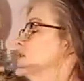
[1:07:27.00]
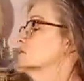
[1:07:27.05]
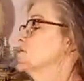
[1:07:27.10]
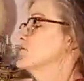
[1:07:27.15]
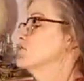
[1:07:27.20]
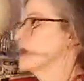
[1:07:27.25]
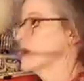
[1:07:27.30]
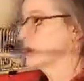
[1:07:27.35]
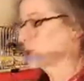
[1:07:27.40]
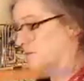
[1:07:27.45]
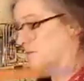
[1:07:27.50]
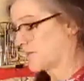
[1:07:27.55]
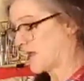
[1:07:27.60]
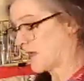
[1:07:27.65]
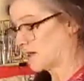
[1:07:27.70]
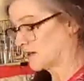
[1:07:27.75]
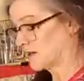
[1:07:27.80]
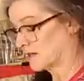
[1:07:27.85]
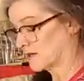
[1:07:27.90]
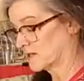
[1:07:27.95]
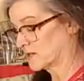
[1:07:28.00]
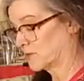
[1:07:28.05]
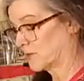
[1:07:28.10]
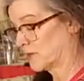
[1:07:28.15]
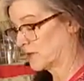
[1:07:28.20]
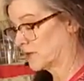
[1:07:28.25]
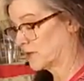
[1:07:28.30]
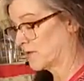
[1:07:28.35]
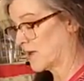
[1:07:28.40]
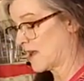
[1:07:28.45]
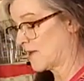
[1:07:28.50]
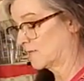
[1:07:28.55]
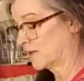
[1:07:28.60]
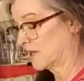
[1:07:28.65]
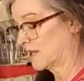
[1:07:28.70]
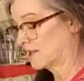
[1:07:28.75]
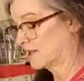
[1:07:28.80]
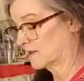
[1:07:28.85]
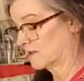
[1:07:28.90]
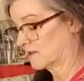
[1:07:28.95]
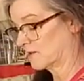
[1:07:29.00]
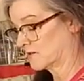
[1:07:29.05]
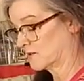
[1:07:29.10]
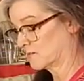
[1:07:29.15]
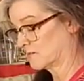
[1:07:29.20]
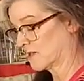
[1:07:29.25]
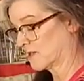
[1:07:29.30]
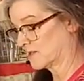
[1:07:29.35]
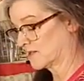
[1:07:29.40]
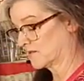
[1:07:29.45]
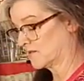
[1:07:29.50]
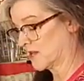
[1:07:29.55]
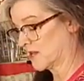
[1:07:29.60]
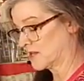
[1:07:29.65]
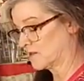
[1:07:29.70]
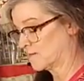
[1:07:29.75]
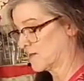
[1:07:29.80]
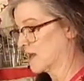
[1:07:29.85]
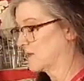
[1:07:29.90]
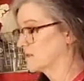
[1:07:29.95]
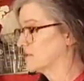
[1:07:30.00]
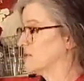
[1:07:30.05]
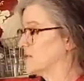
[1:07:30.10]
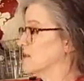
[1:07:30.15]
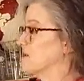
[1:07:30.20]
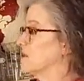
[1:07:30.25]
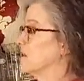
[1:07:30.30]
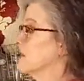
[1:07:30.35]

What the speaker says: too much about it because we do have to get those Pennsylvania mountains in